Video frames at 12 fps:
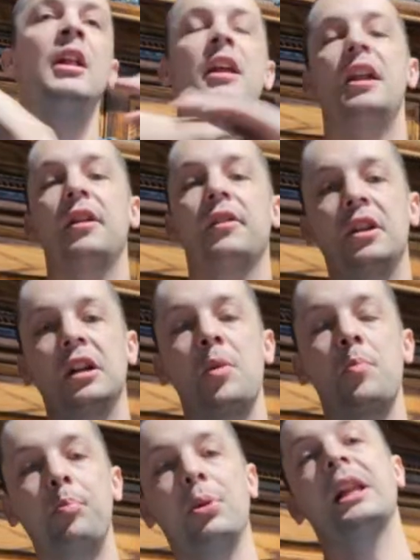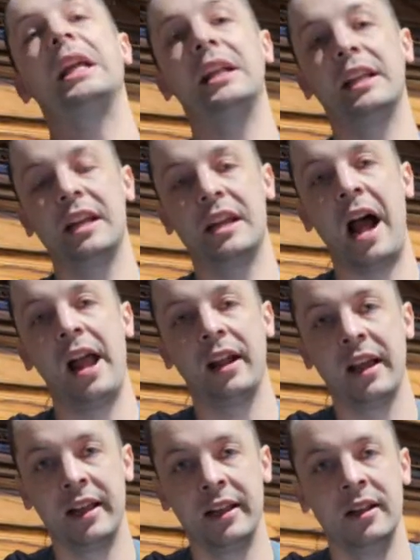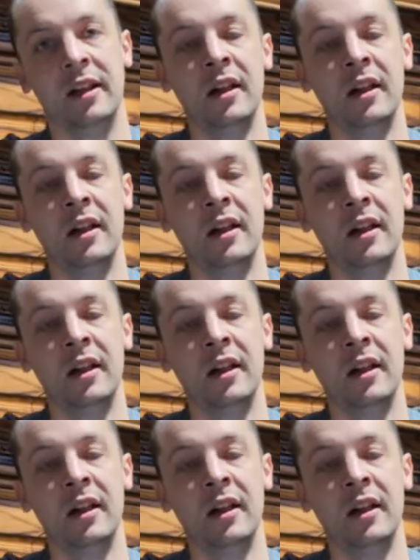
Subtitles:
and it's going to completely annihilate